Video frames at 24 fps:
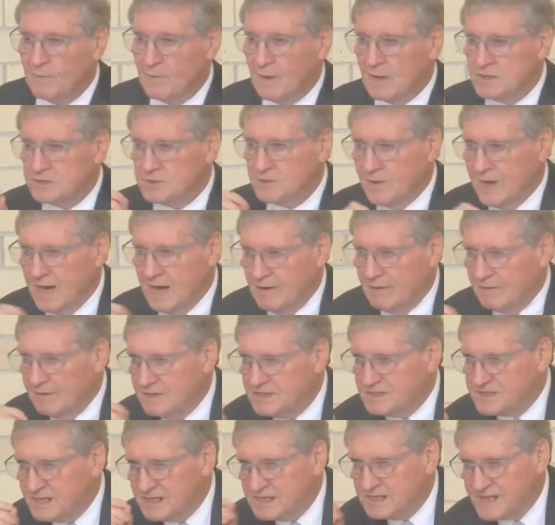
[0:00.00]
So here
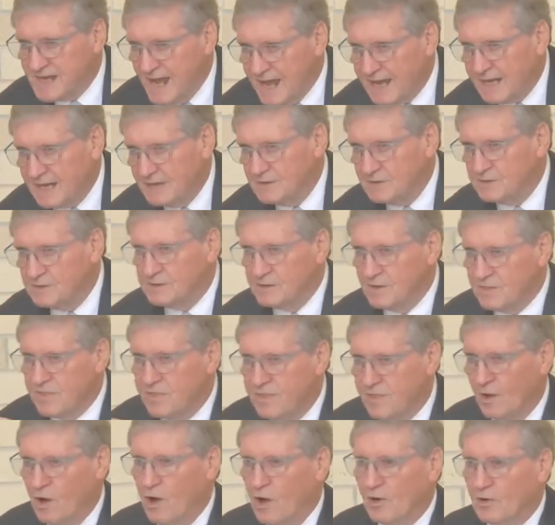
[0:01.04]
is the second
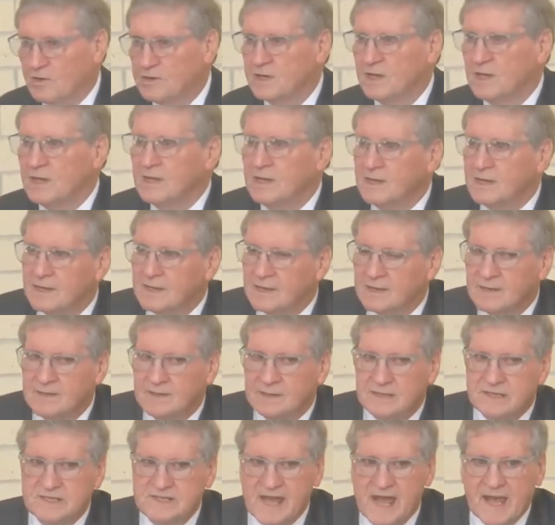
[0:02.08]
thought and
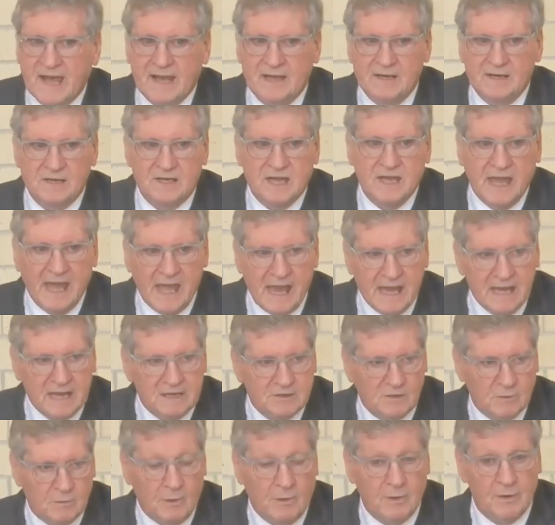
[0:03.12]
the second key
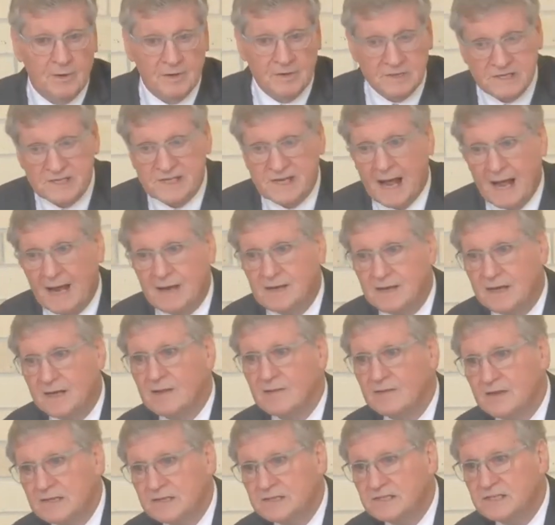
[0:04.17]
to understanding
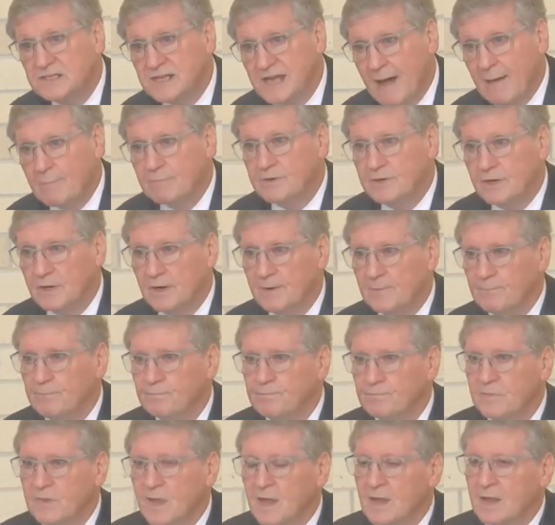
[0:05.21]
this chapter.
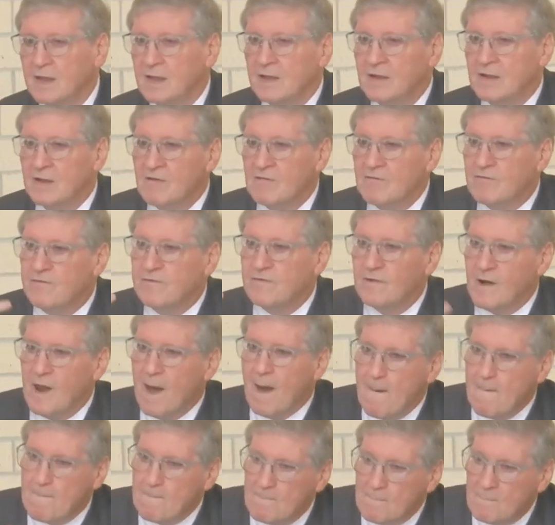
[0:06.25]

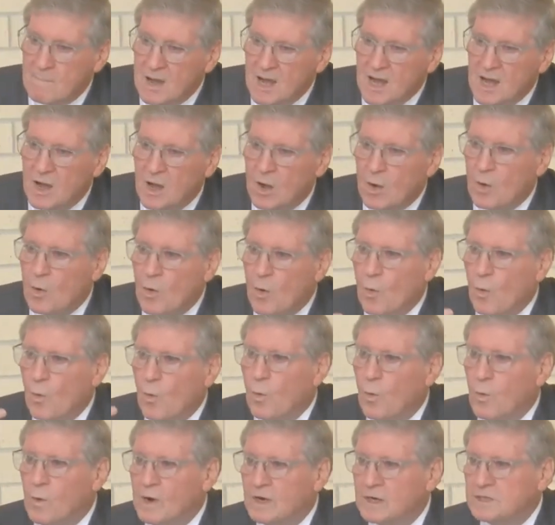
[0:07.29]
From
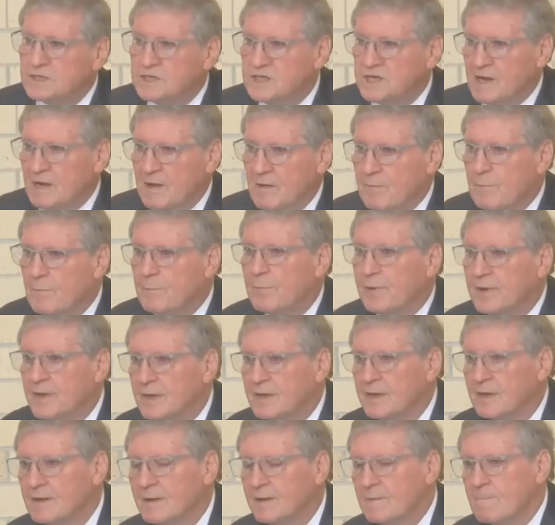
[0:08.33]
worship
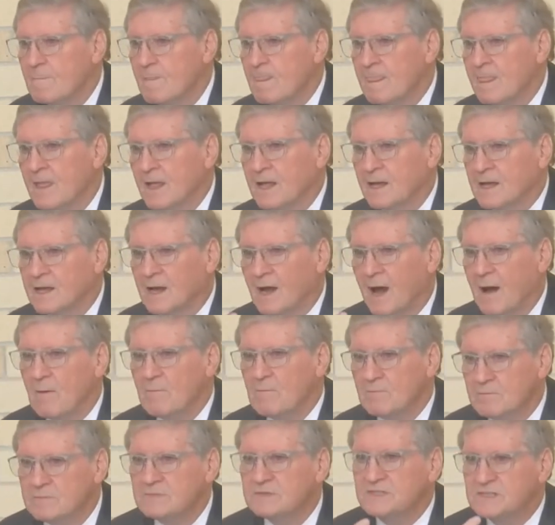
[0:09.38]

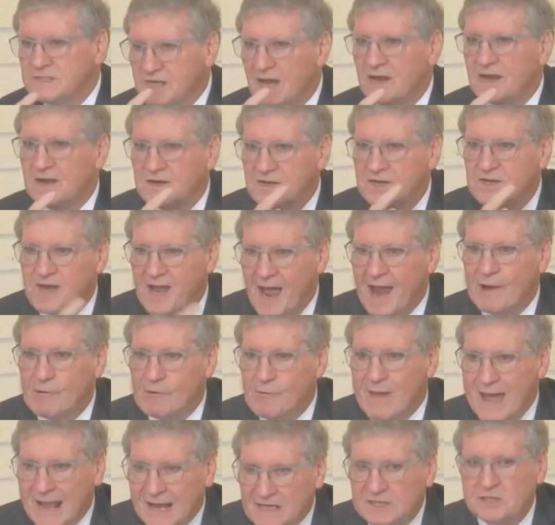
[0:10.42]
comes
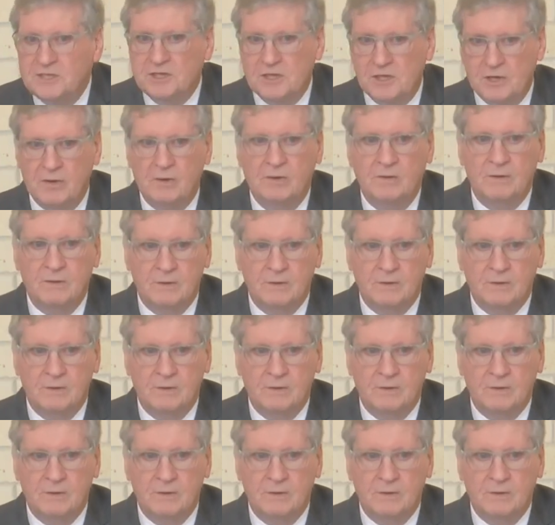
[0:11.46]
direction.